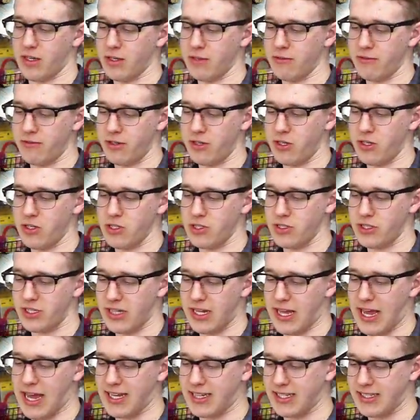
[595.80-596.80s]
Converge
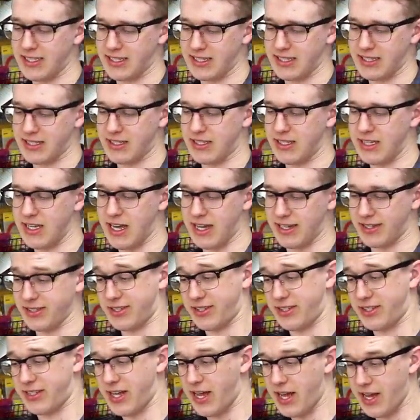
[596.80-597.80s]
X E
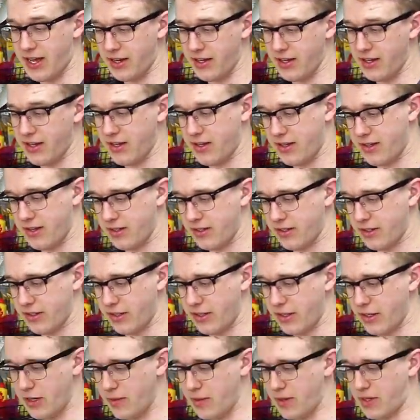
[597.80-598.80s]
X ten
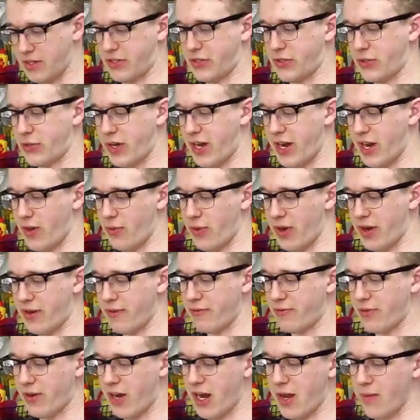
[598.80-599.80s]
Gundam Astray
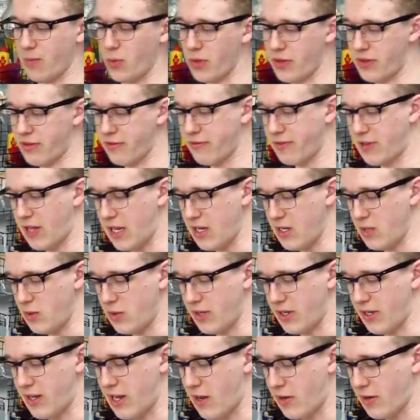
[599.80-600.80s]
Red Frame with Flight
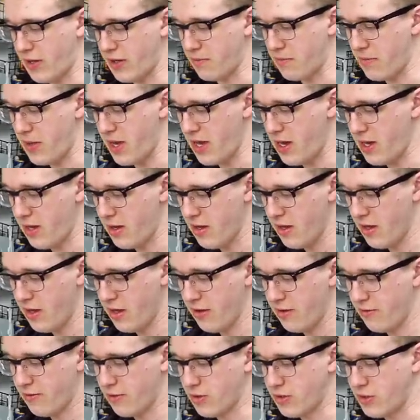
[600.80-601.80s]
Unit out in May
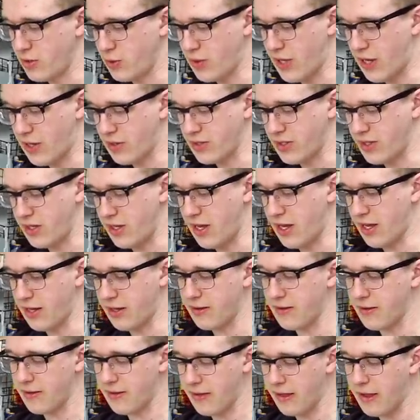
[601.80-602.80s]
for two thousand
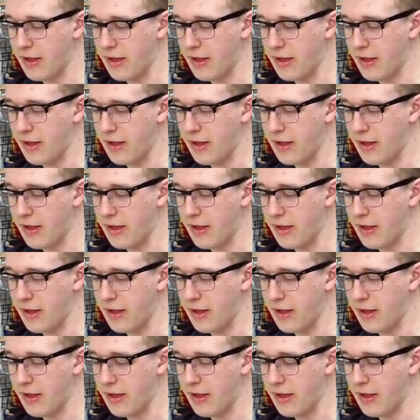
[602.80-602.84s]
yen.